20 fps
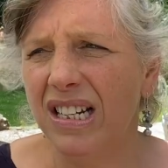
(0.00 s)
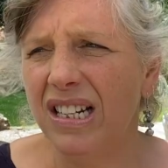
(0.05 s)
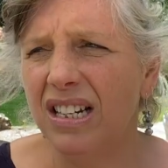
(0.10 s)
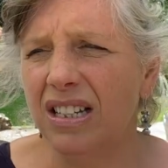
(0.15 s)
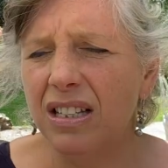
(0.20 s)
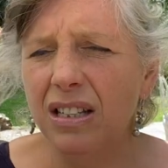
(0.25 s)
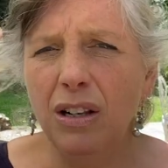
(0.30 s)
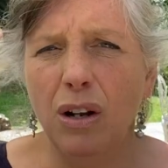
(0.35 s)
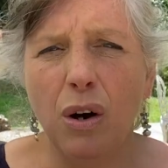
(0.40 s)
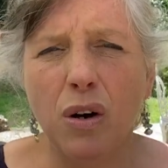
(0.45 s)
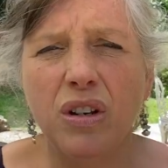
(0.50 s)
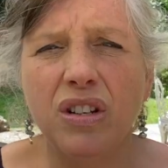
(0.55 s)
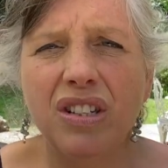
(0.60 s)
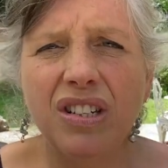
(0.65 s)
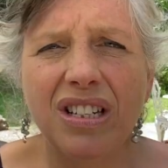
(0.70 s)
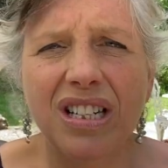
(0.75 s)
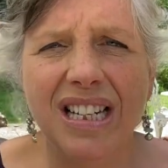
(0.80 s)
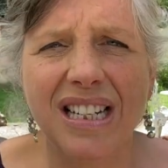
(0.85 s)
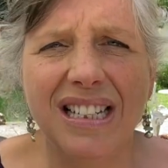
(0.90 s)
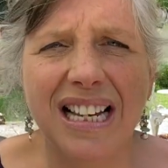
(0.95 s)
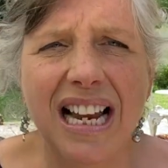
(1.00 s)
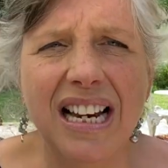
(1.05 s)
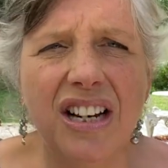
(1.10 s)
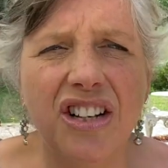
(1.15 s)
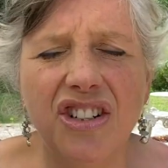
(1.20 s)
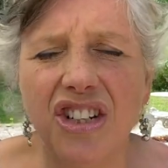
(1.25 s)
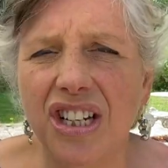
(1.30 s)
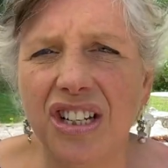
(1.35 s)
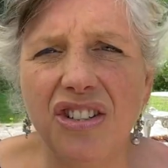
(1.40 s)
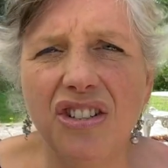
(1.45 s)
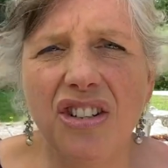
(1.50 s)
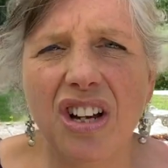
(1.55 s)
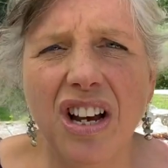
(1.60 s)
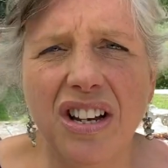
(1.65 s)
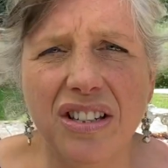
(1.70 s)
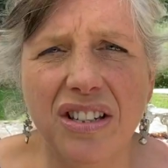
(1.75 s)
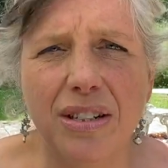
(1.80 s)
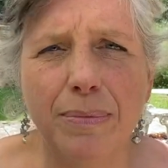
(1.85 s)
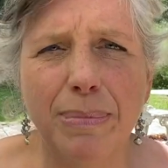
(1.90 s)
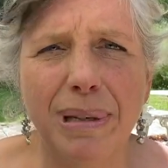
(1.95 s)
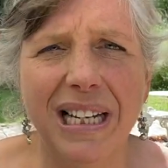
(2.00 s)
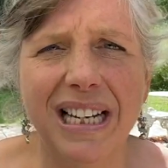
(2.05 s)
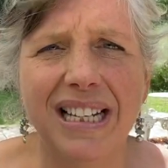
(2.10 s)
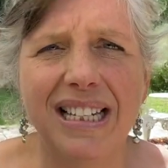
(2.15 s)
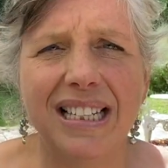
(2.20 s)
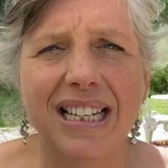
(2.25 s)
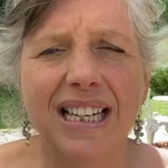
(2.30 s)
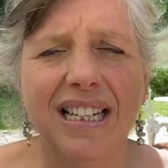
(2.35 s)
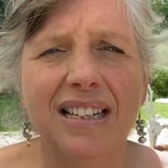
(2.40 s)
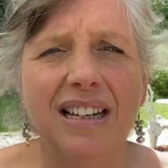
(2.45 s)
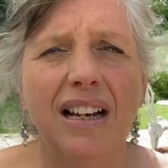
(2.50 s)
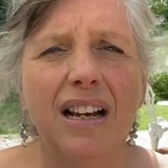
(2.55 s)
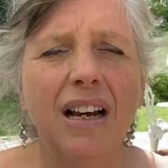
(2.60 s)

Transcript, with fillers: has lost its energy, it's just depleted.